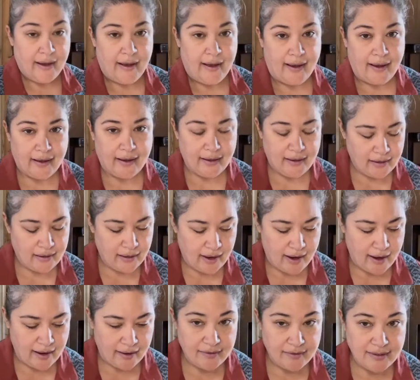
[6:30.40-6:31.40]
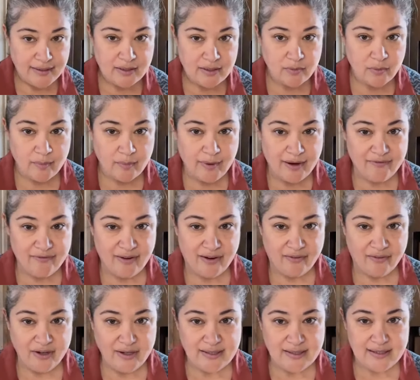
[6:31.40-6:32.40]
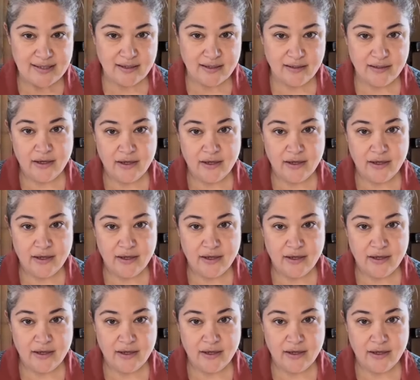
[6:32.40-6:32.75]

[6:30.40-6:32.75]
And this is one of my favorites.